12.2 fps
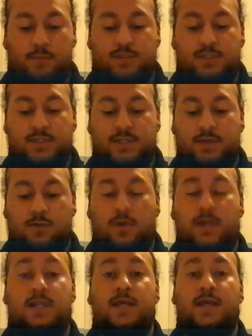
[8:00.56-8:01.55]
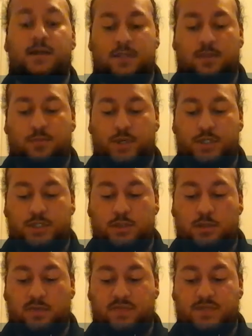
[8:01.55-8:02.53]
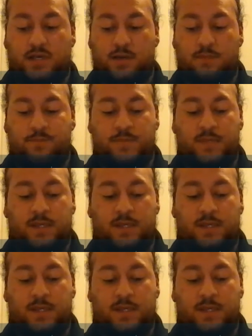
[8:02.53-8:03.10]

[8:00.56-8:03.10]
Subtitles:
able to think quickly under the pressure of time,